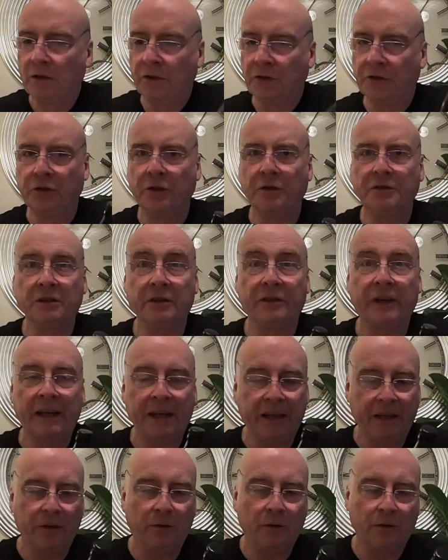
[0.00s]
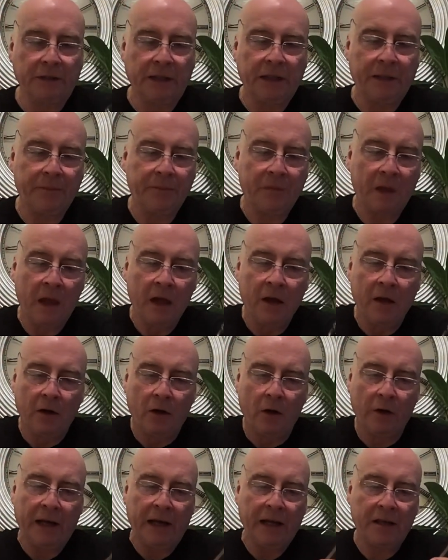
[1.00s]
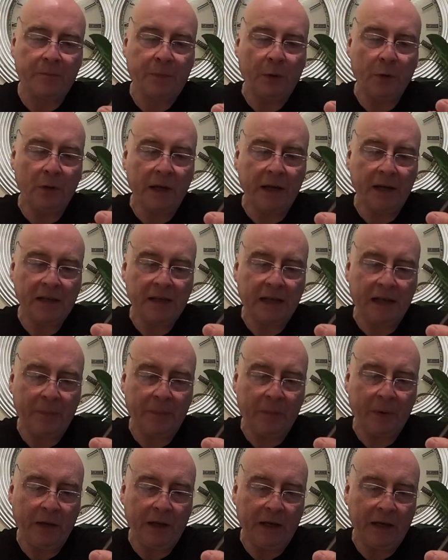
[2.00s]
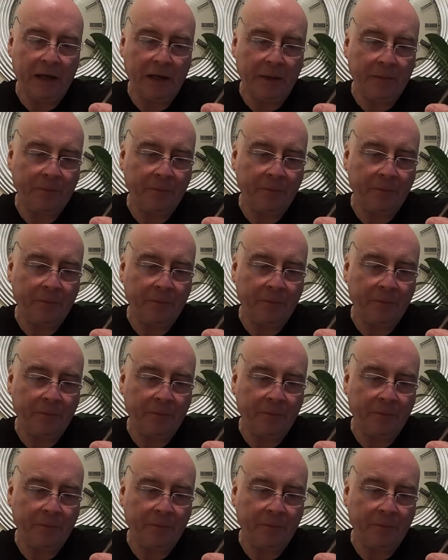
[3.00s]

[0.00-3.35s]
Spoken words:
Joys of getting older. Okay, it's Bootlegger's IPA,